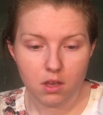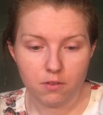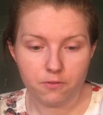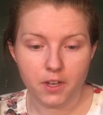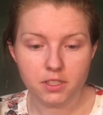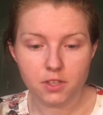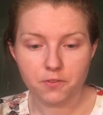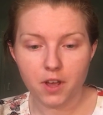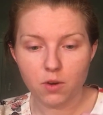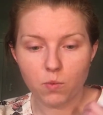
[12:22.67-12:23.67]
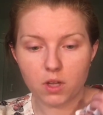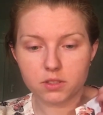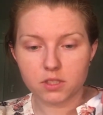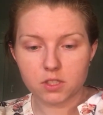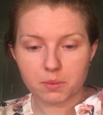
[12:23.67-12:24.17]
Fun to Fun
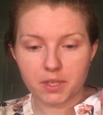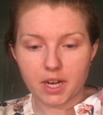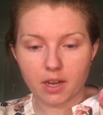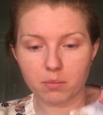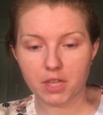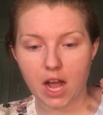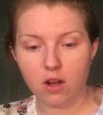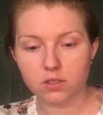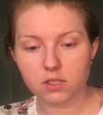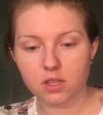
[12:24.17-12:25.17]
Walden split neck blouse.